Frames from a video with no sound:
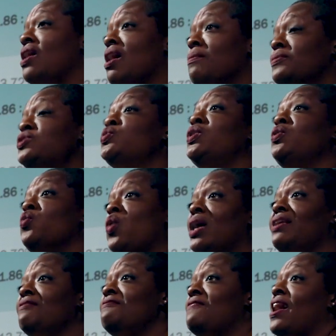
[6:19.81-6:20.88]
uh, between one
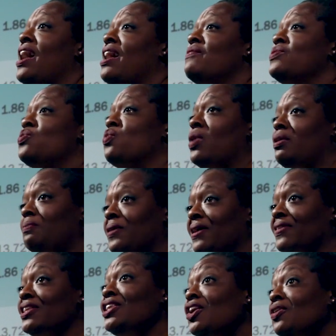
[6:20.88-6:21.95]
and five, with one being
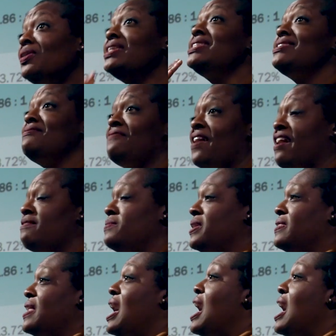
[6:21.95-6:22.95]
the lowest and five being the